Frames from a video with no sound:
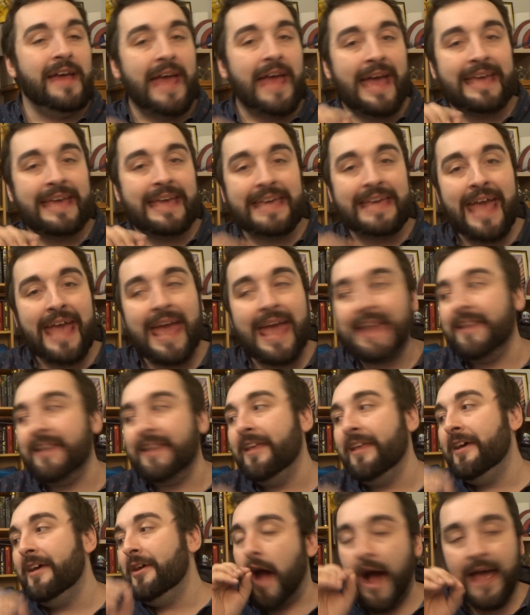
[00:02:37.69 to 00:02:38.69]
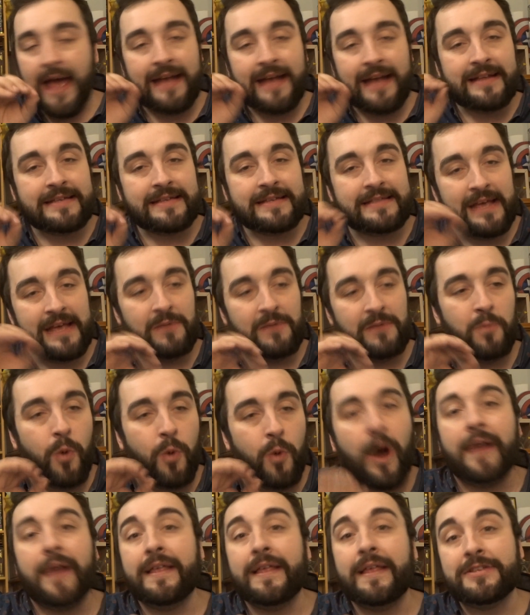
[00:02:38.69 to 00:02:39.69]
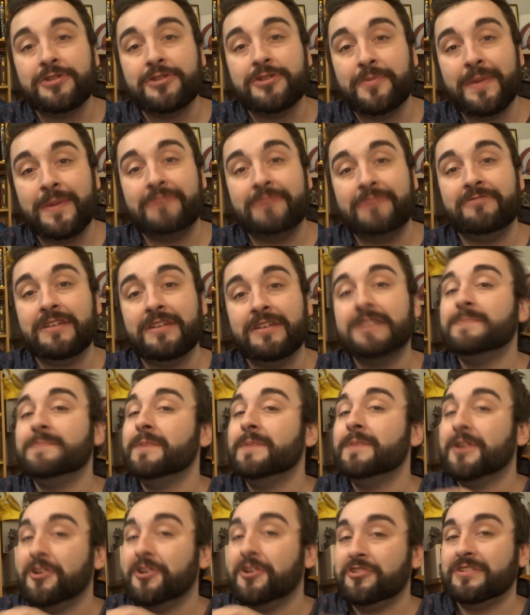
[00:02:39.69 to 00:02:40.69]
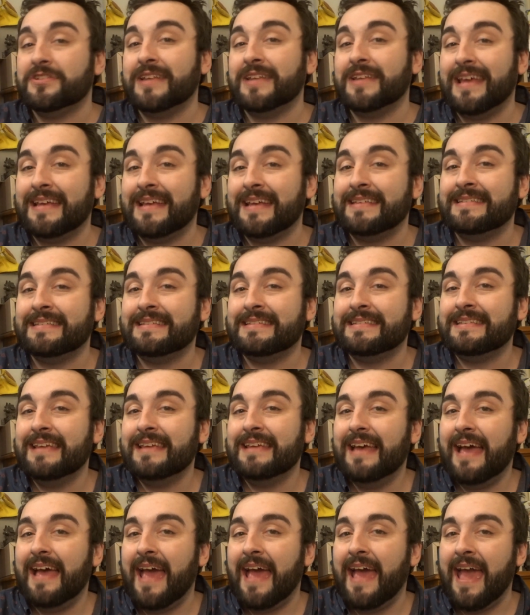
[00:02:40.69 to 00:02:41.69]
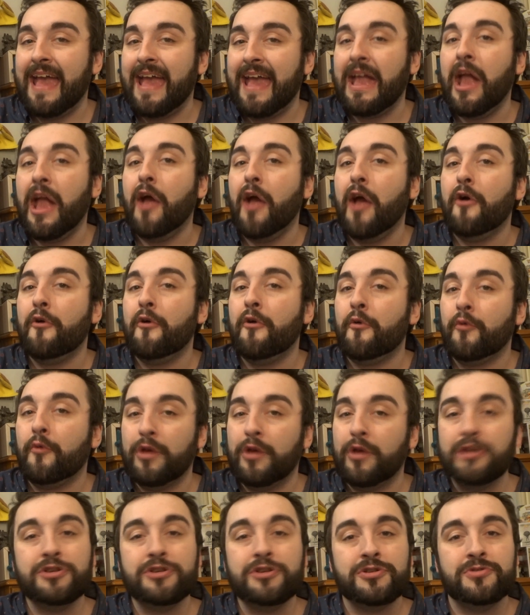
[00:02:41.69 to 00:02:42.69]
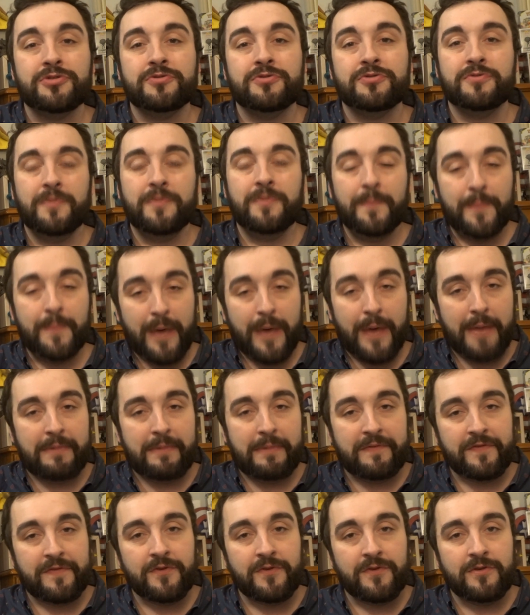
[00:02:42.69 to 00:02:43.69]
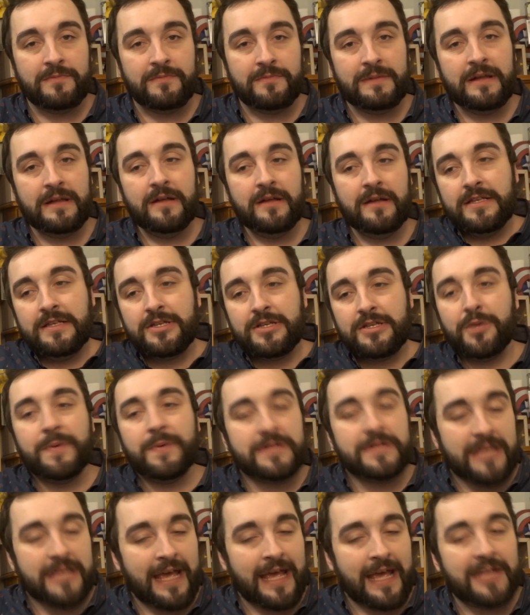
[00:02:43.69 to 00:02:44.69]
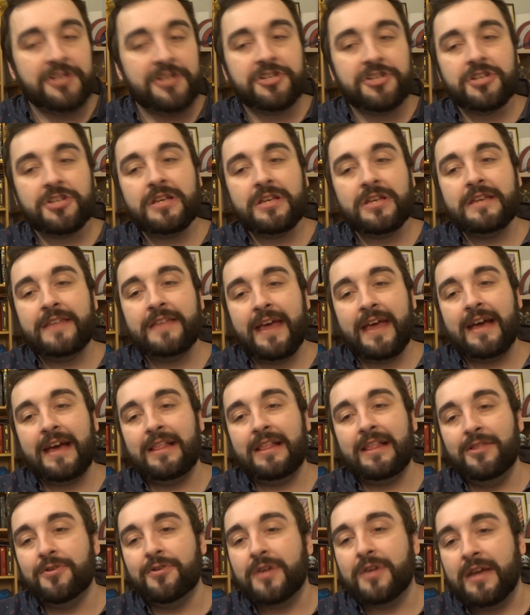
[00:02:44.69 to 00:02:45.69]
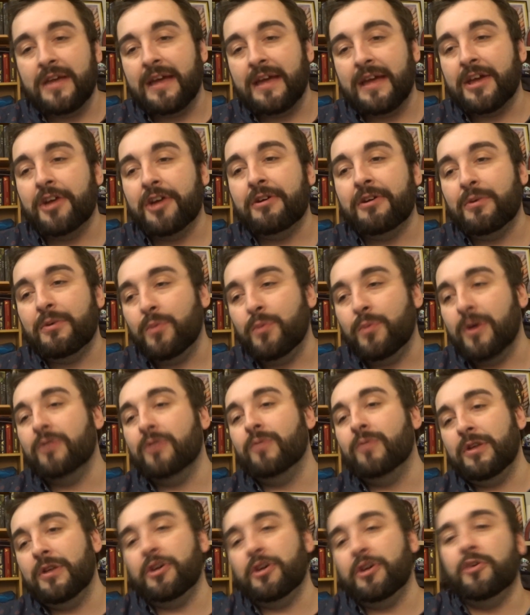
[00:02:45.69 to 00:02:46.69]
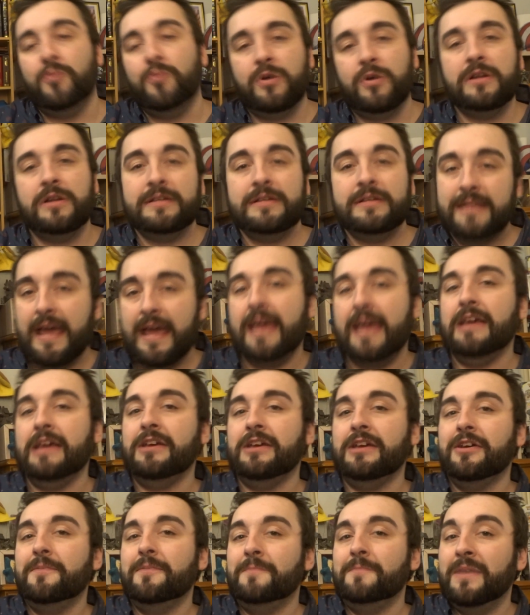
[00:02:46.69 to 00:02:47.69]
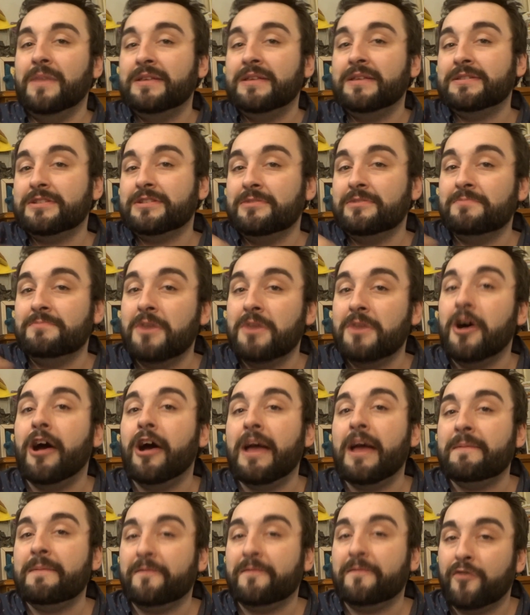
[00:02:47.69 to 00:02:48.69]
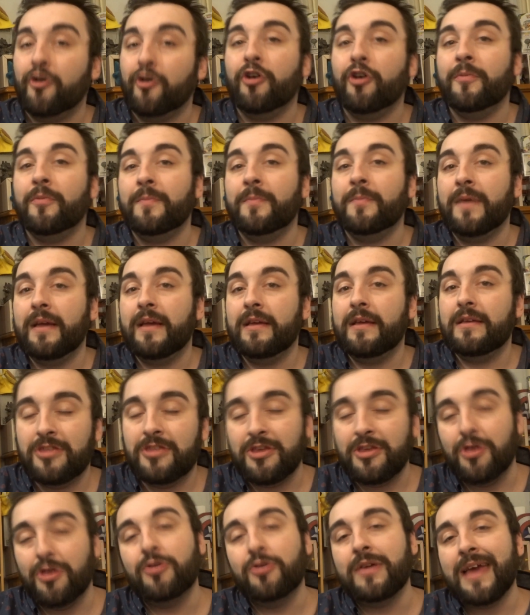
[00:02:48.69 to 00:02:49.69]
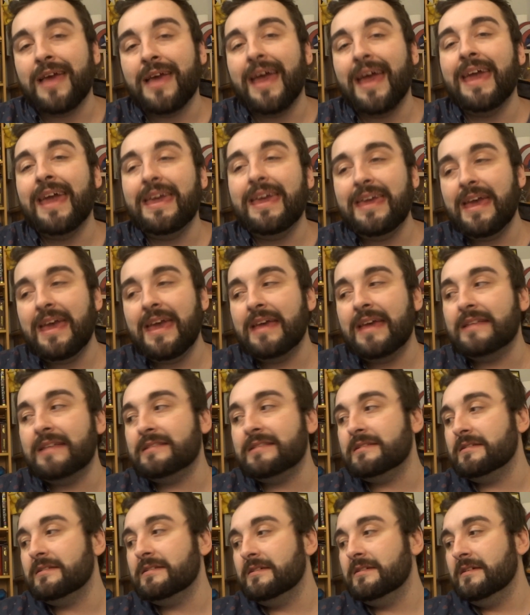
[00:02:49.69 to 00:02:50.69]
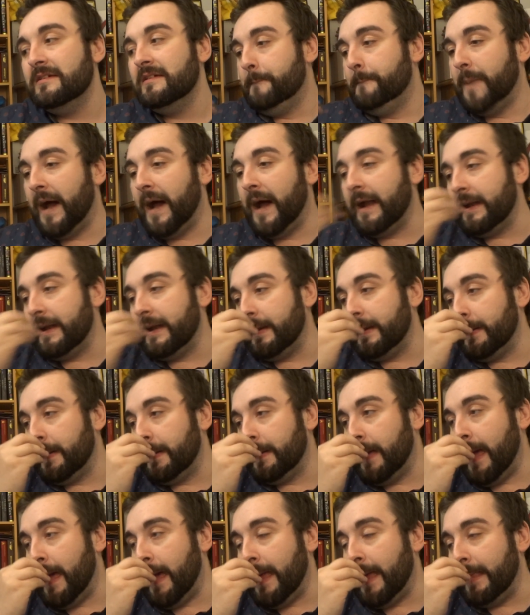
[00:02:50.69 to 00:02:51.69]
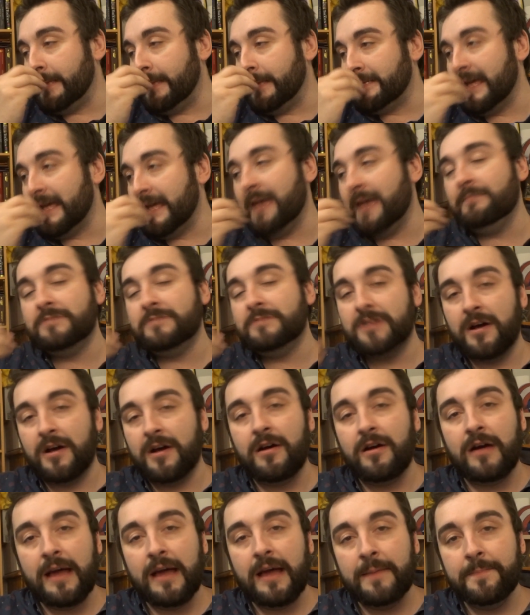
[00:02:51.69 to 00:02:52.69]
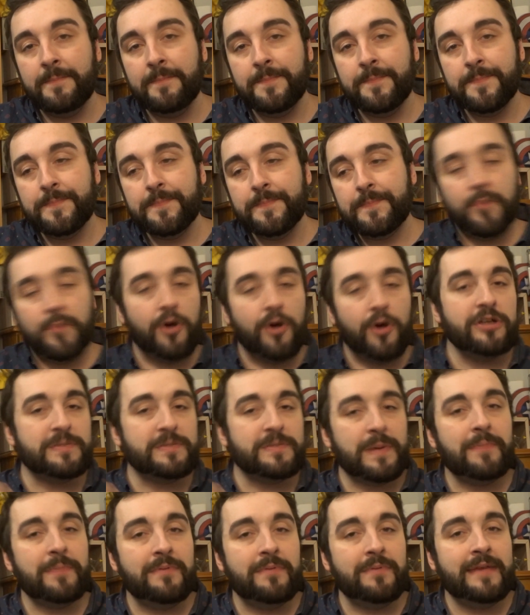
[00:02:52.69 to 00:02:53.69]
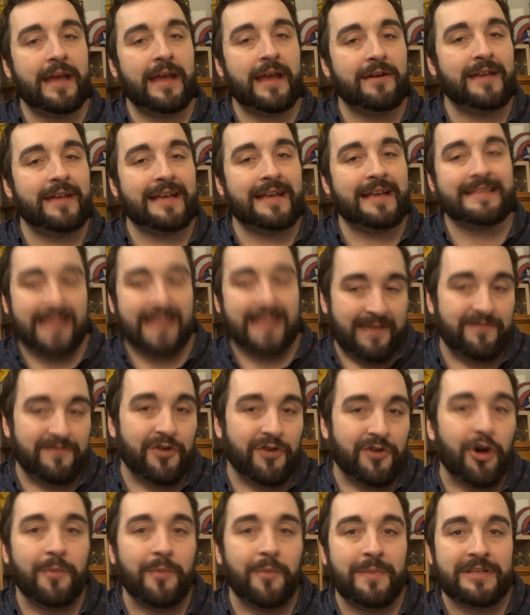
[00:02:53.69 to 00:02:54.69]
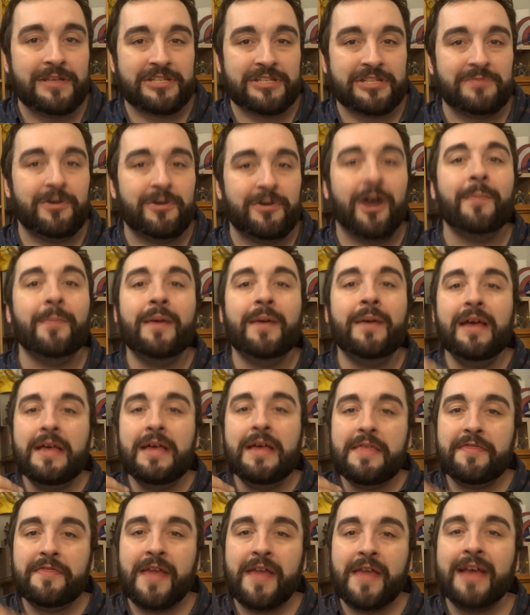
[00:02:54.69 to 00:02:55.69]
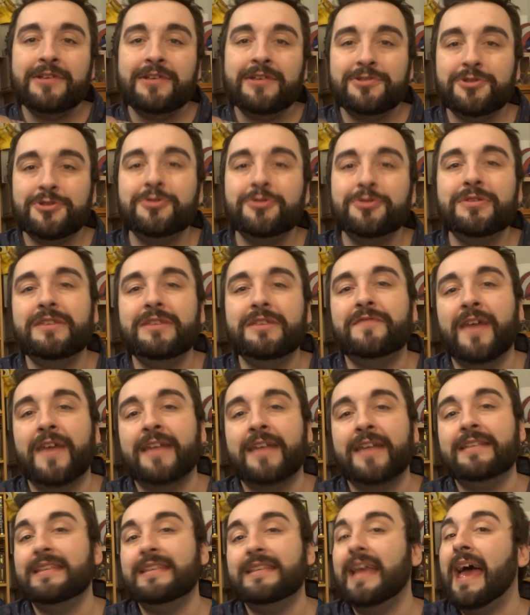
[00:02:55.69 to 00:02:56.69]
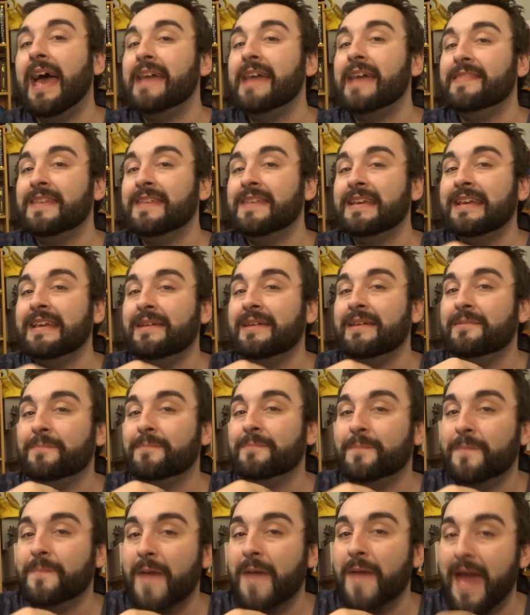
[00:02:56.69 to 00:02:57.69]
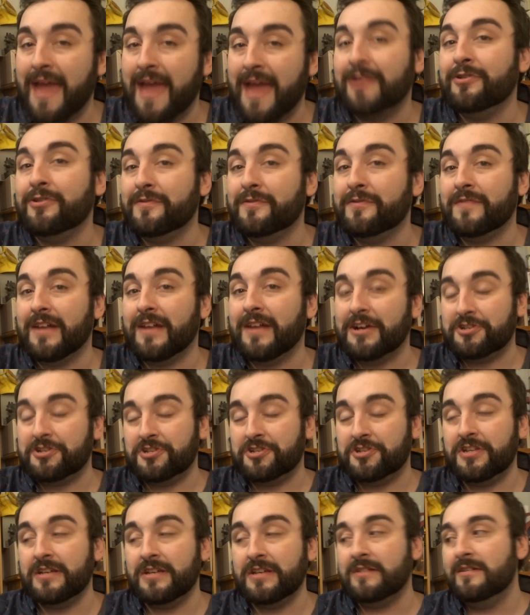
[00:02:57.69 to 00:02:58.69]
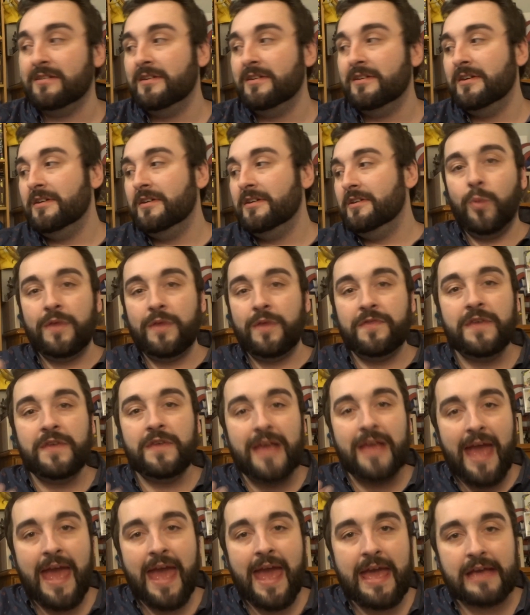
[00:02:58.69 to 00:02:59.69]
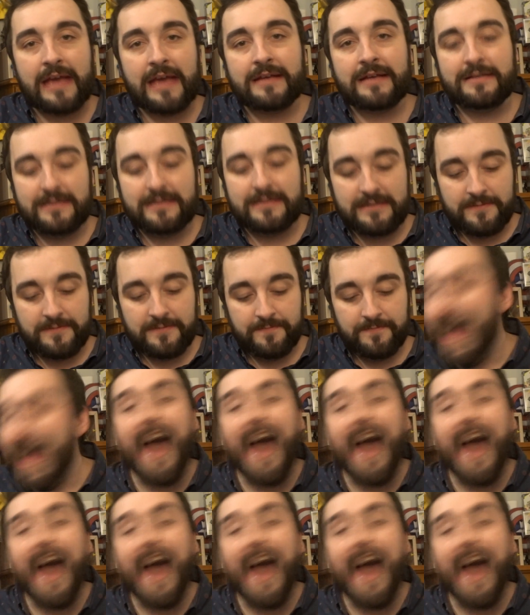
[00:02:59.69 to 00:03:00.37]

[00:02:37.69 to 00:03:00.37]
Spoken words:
Again, I understand why that's not been released because it is a regional baby form. So potentially they are looking at going, well, we don't want to take Mr. Mime from the UK yet. But at the same time, most people nowadays have got Mr. Mime thanks to the event at the end of last year, the eggs.